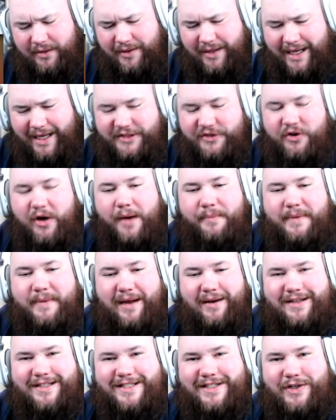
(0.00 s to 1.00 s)
I dropped
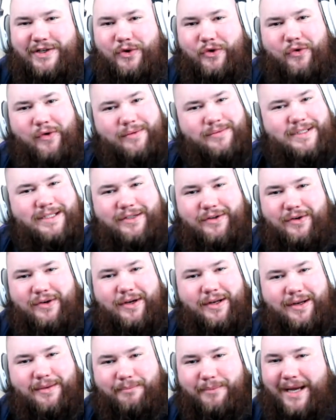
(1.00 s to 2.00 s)
out of school, I'm still
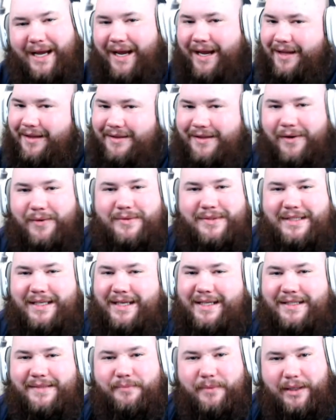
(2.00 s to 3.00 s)
good at math, don't
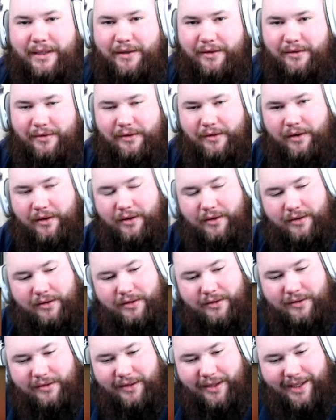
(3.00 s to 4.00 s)
test me.
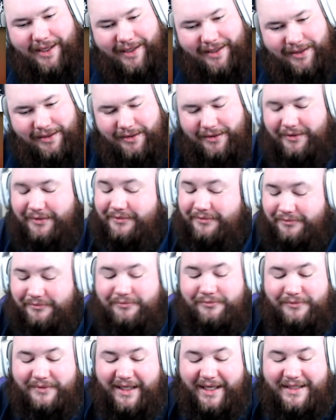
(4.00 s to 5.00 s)
Like,
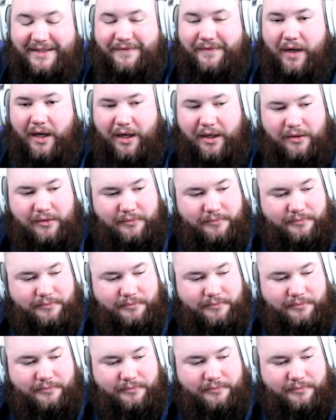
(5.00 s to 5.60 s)
that's fire.